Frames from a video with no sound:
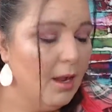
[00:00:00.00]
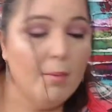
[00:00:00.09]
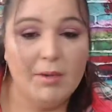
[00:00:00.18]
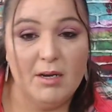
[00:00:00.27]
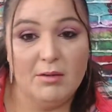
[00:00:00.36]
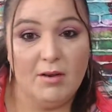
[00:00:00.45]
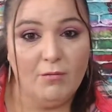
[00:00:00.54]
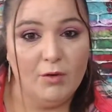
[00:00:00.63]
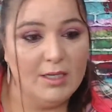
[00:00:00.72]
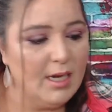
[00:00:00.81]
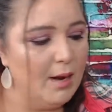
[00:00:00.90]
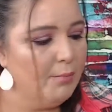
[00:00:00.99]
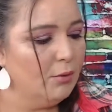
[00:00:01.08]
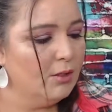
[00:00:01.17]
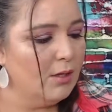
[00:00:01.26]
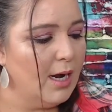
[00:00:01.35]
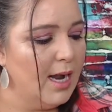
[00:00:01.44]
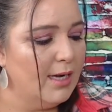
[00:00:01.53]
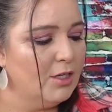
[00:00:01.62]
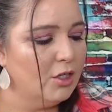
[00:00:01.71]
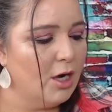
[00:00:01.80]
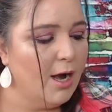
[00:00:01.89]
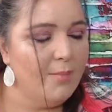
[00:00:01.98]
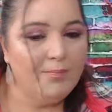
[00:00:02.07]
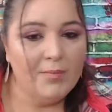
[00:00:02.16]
But it was a free sample, so I had to try it.